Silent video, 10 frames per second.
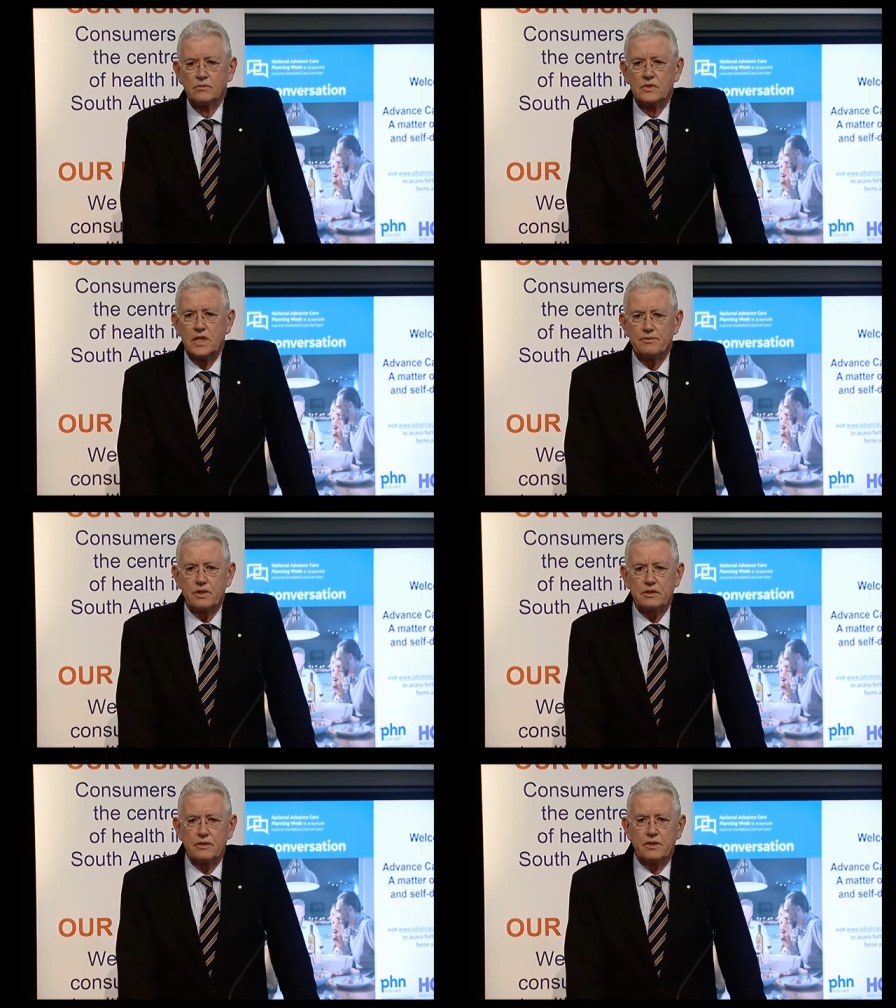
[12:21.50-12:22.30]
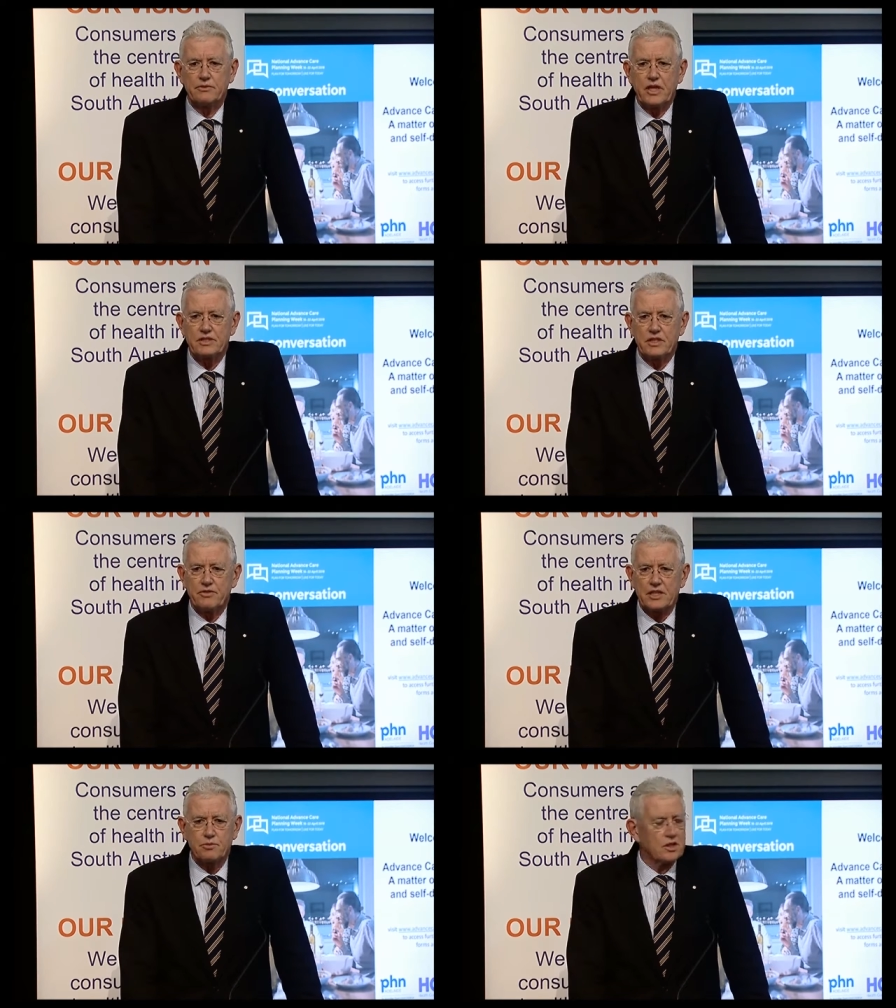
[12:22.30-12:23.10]
no, if, I, if, that's, if
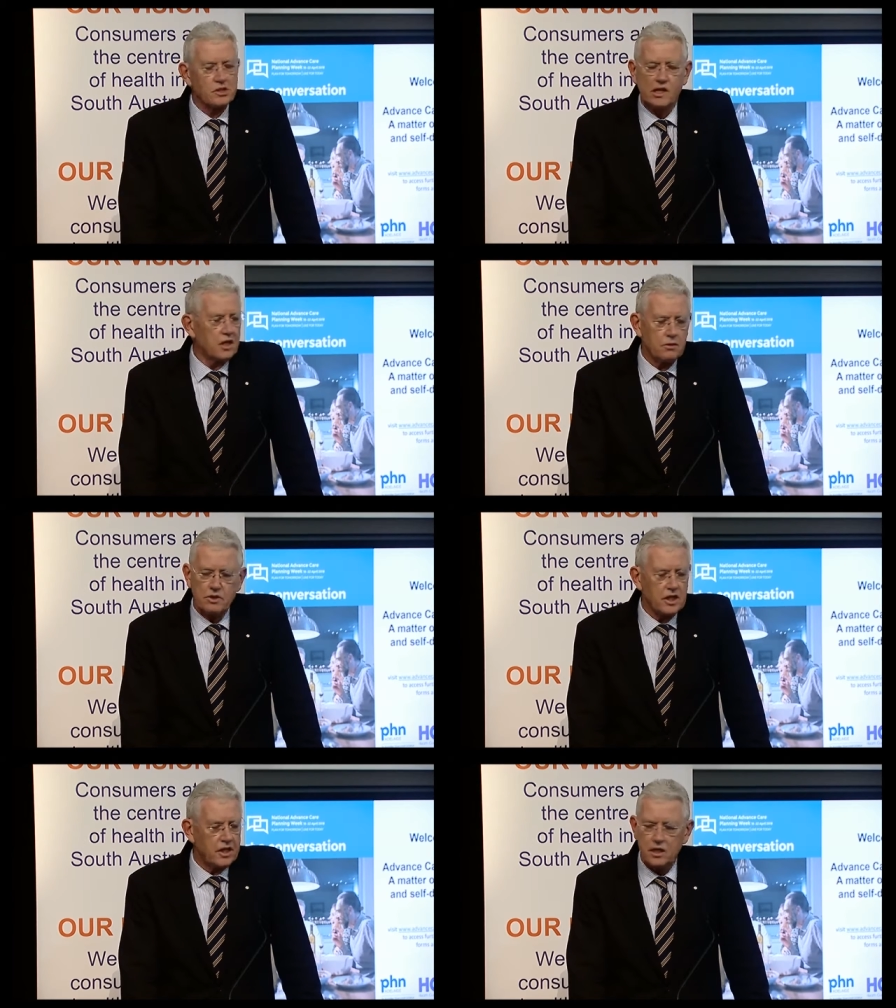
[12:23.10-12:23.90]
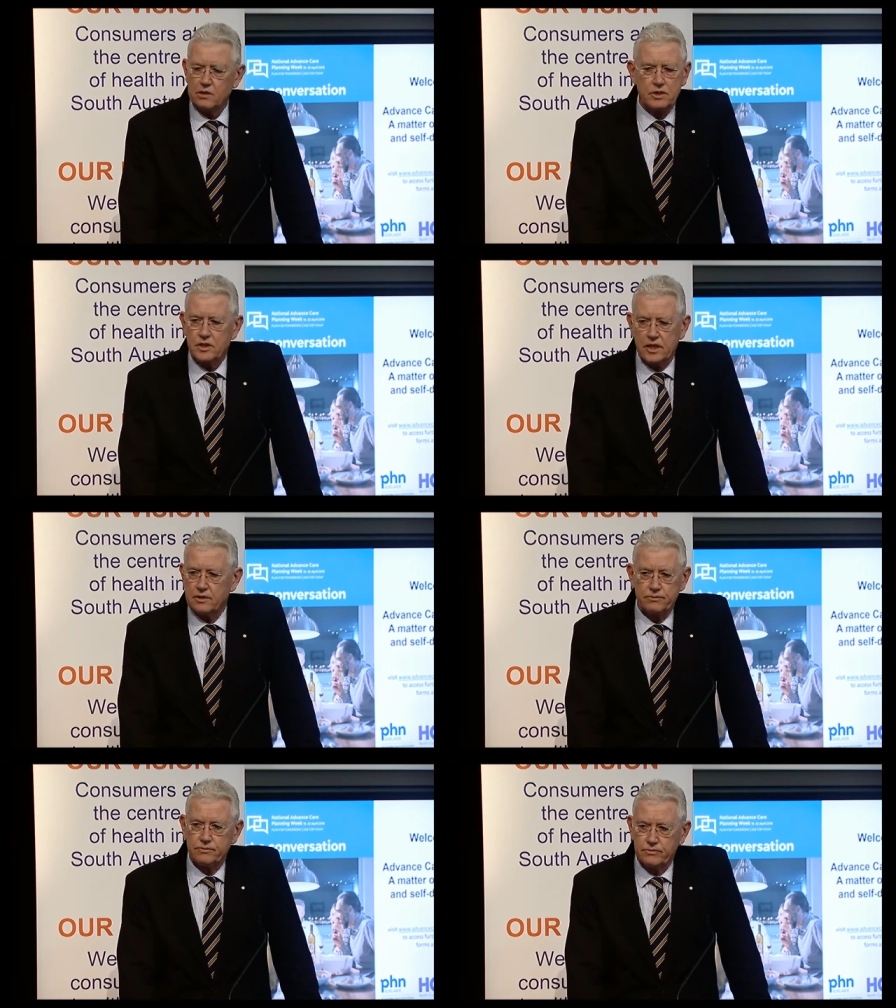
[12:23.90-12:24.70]
that's what it's like, I don't want that. I don't want that.
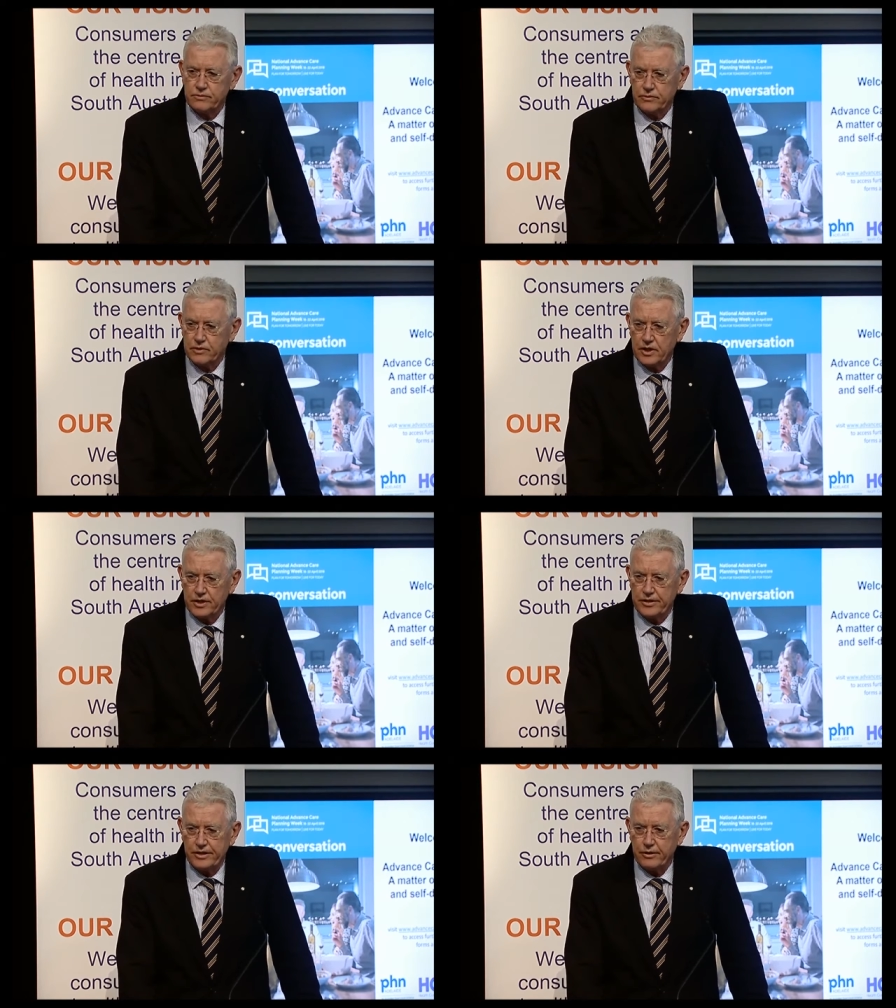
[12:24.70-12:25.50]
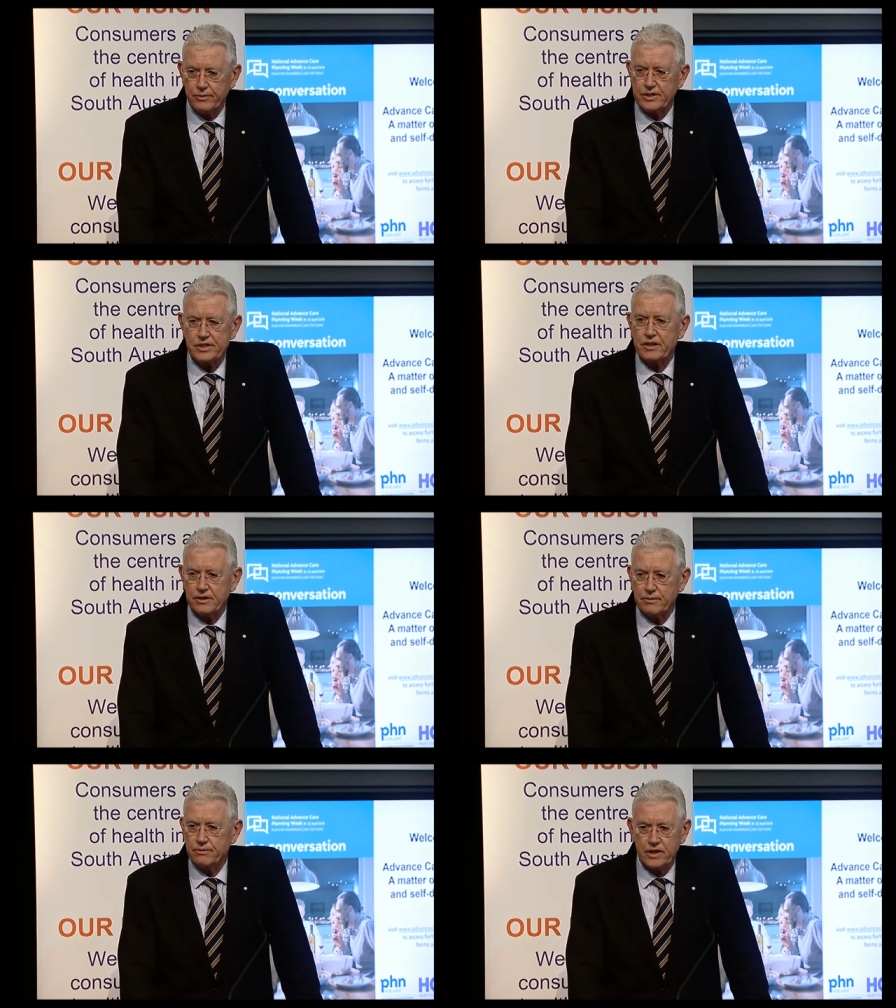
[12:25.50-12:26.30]
I could almost hear
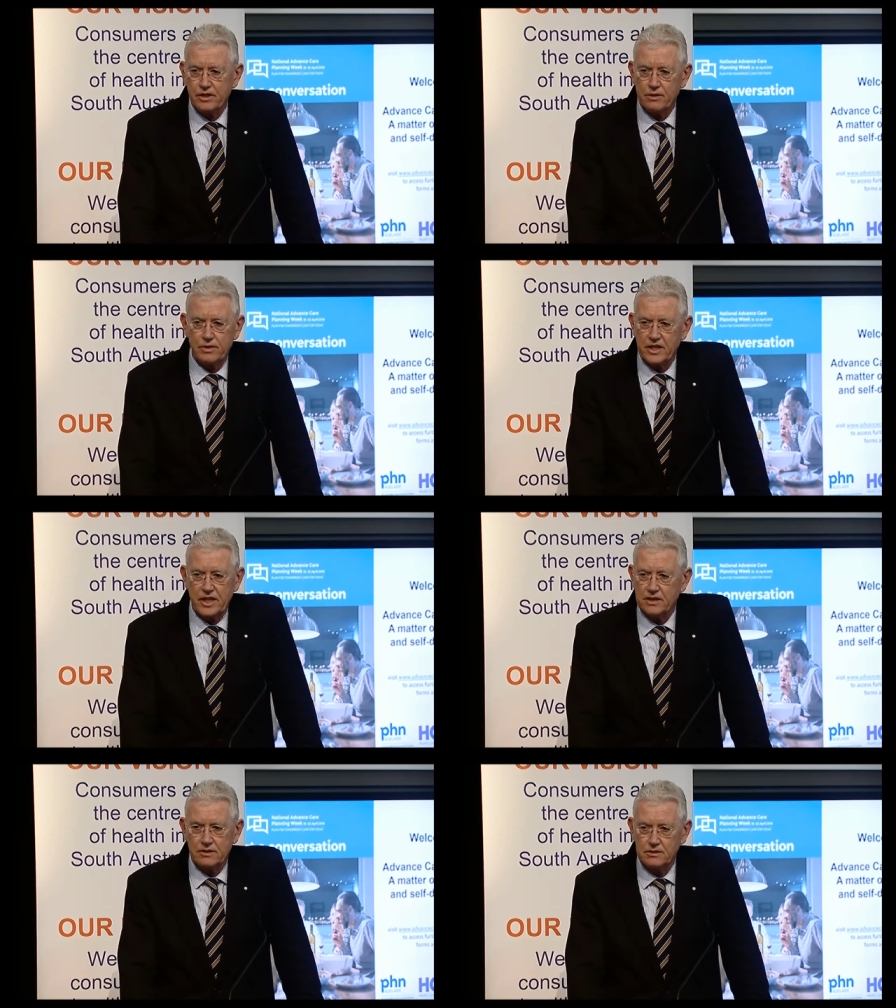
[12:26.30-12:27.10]
him. You know, I don't want that.